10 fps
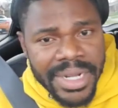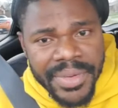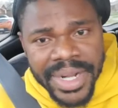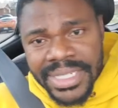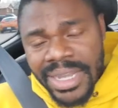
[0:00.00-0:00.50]

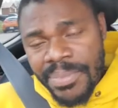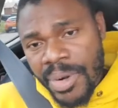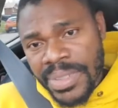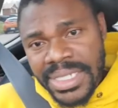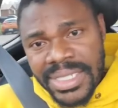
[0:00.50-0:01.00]
most
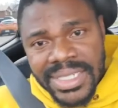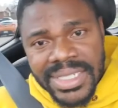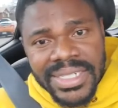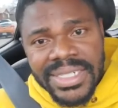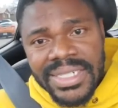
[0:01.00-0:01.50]
especially
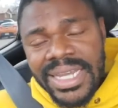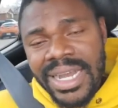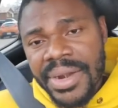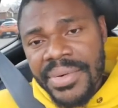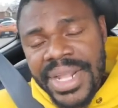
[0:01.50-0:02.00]
from
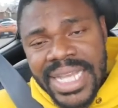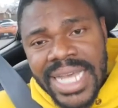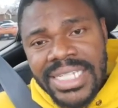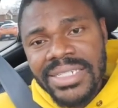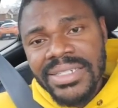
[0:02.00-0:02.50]
the
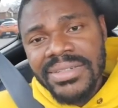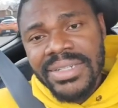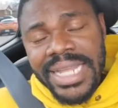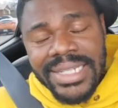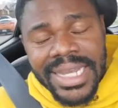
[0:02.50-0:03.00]
rental
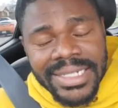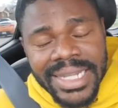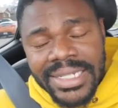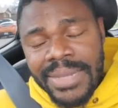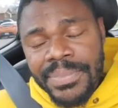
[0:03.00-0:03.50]
properties
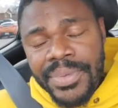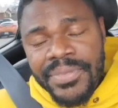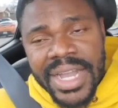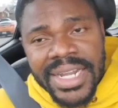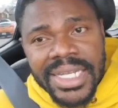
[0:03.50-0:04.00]
that
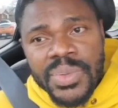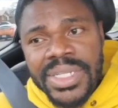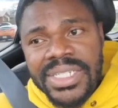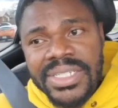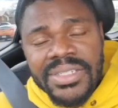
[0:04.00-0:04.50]
create
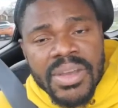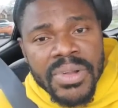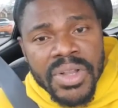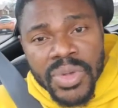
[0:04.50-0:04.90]
us like